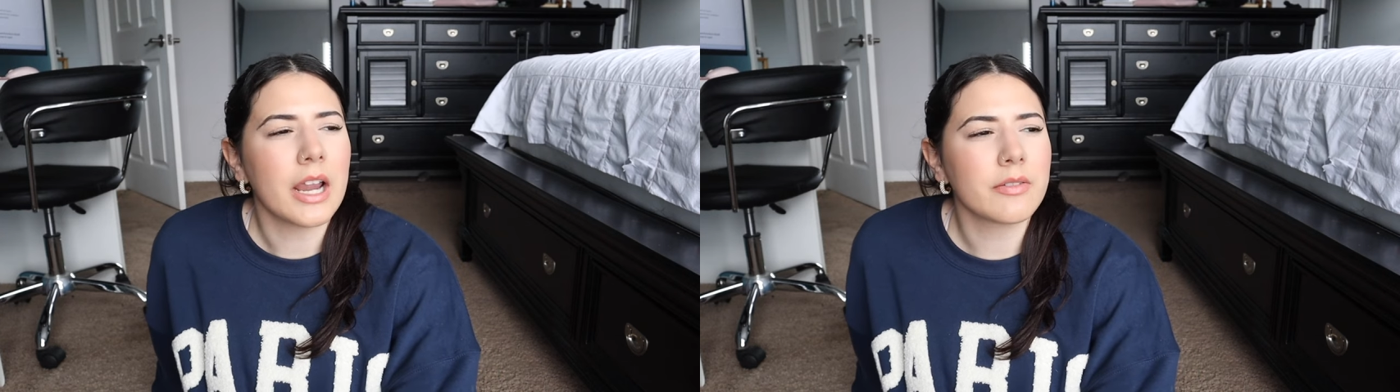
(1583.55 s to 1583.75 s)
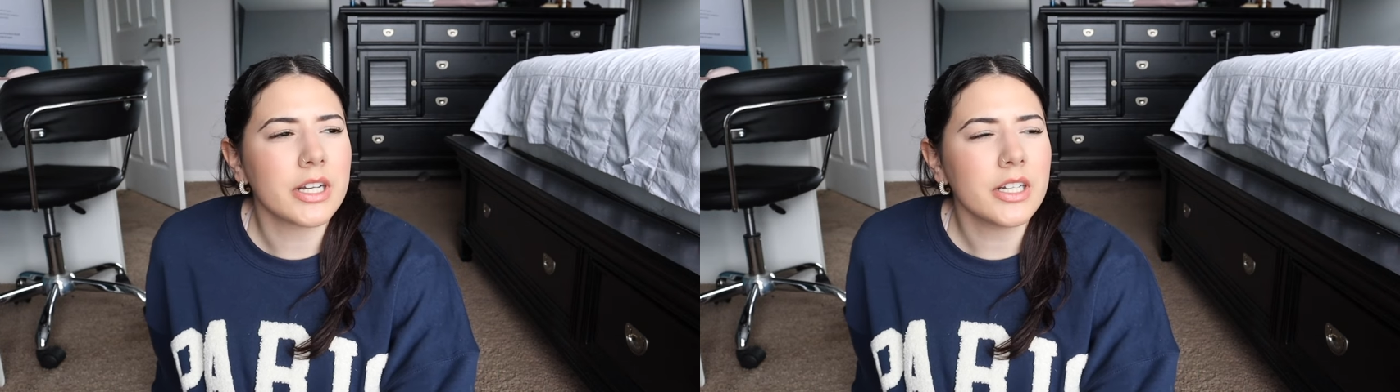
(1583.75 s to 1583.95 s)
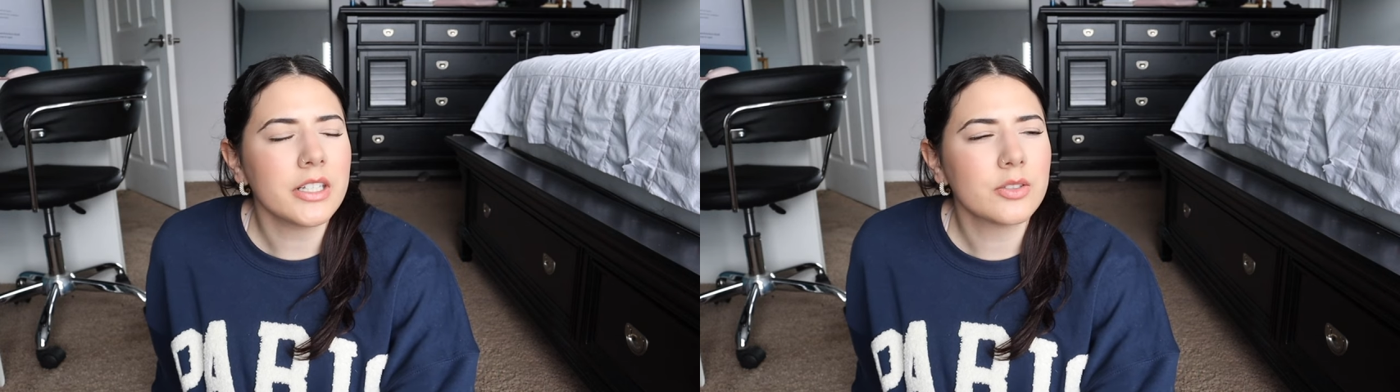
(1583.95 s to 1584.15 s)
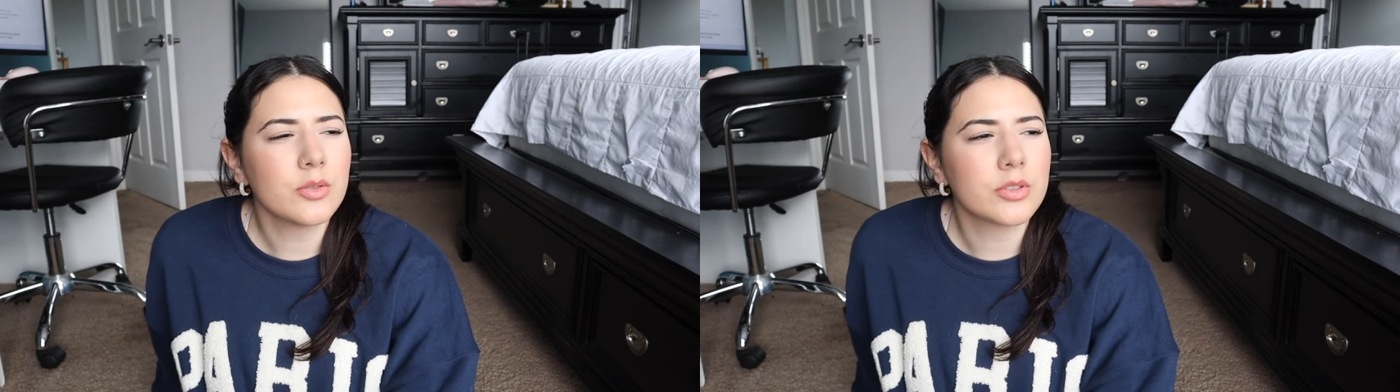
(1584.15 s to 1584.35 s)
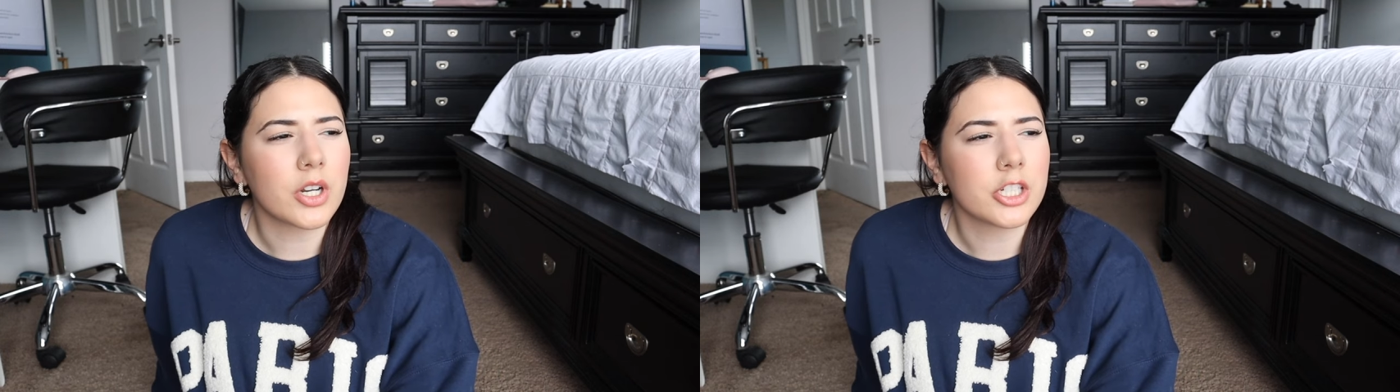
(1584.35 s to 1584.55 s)
I rated it
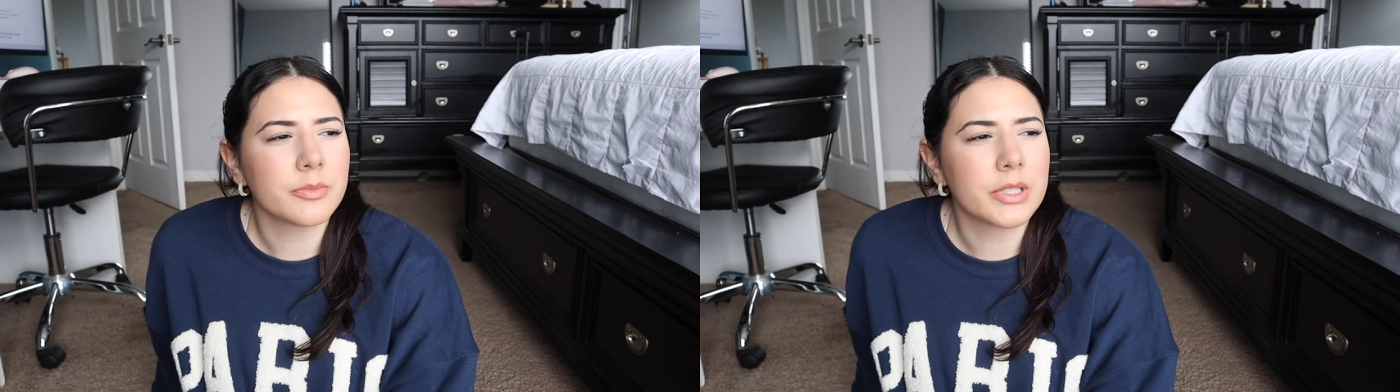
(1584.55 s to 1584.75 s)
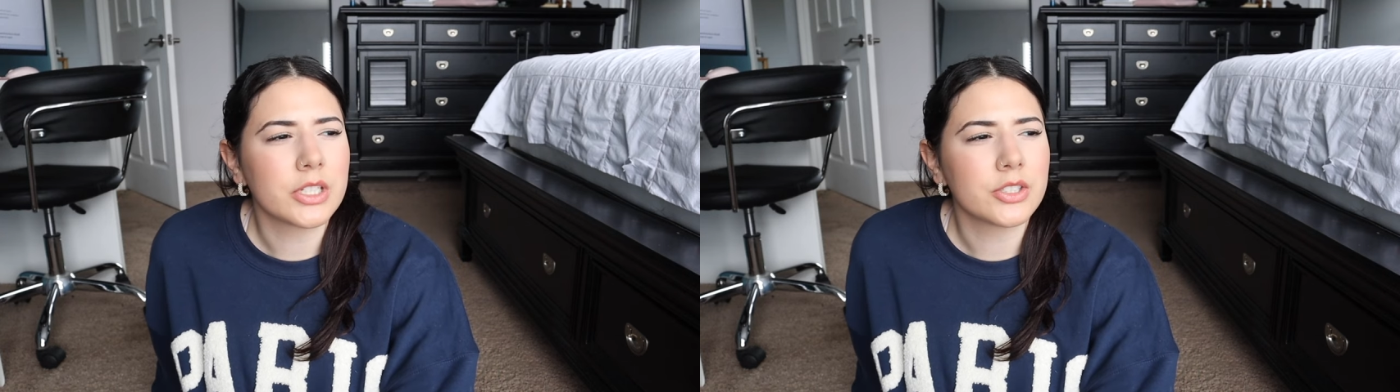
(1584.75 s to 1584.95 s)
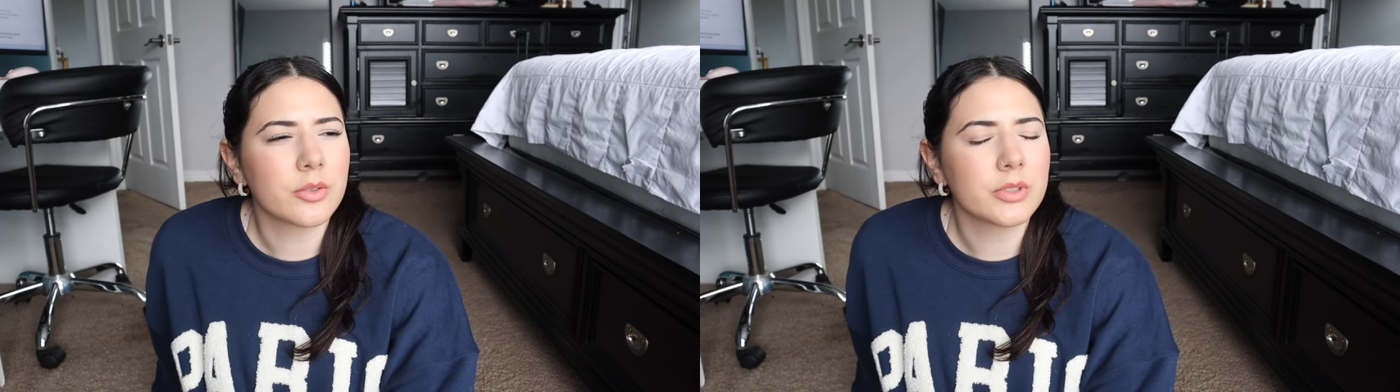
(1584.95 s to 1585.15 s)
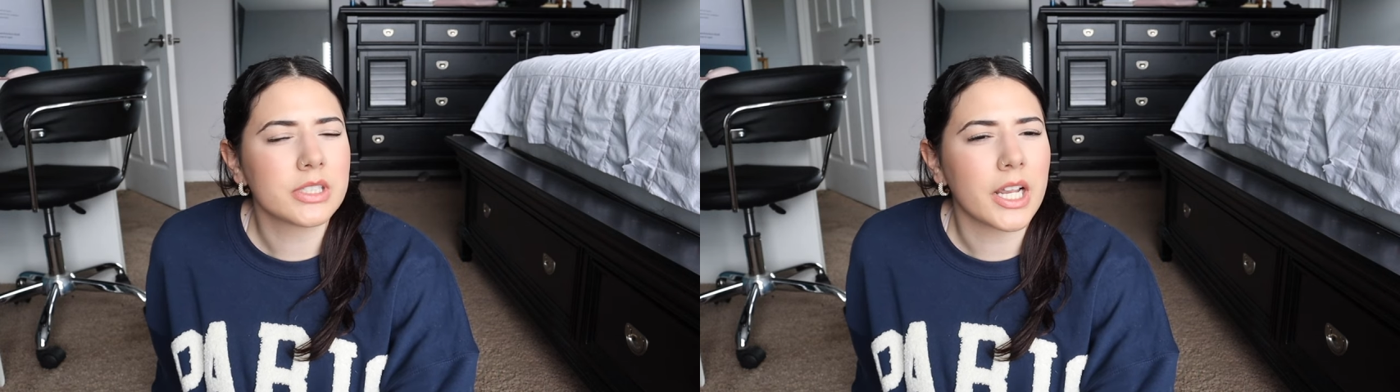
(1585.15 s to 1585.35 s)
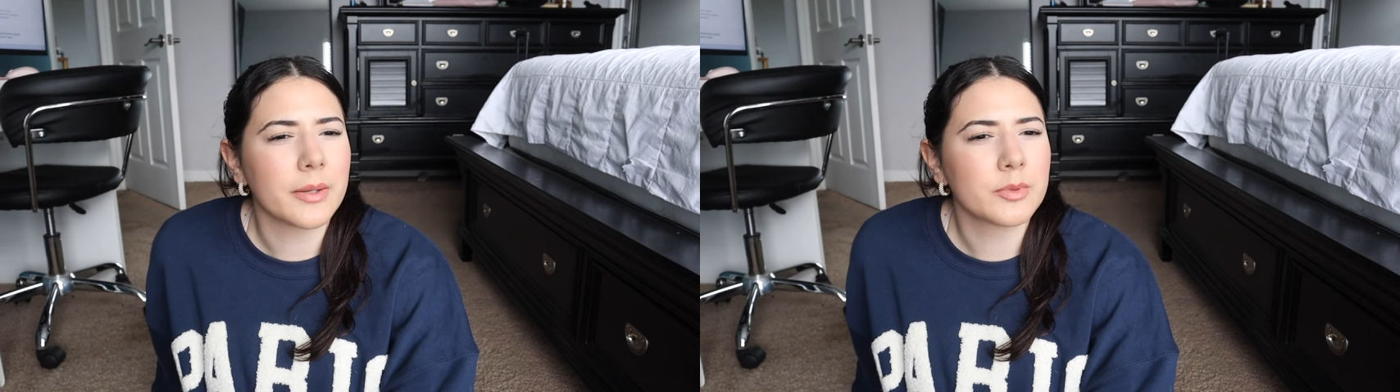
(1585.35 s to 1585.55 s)
2 stars because there
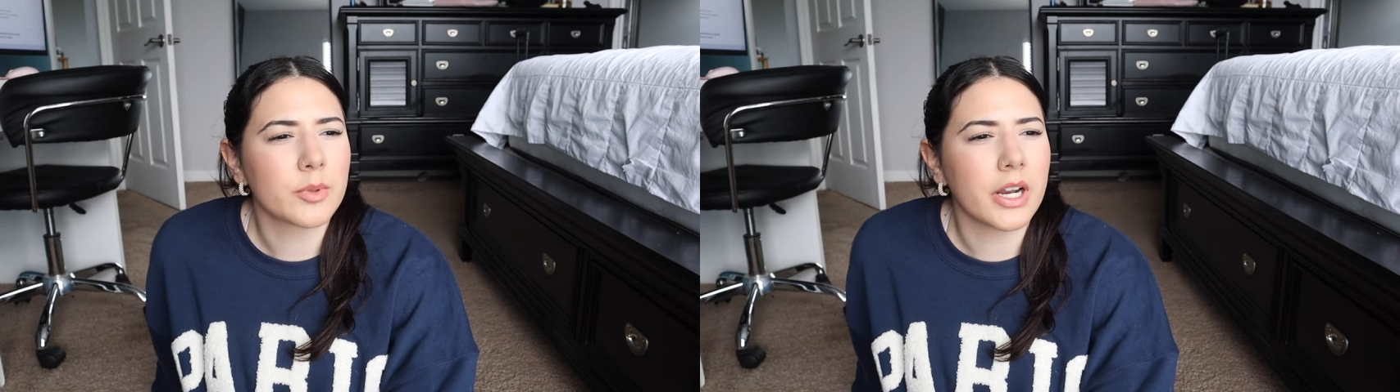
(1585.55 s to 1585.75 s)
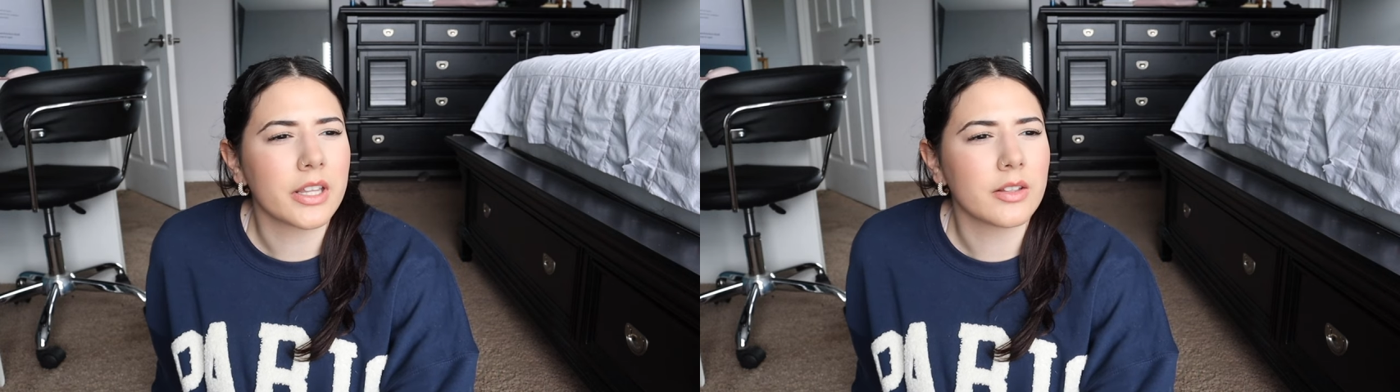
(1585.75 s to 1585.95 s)
was times where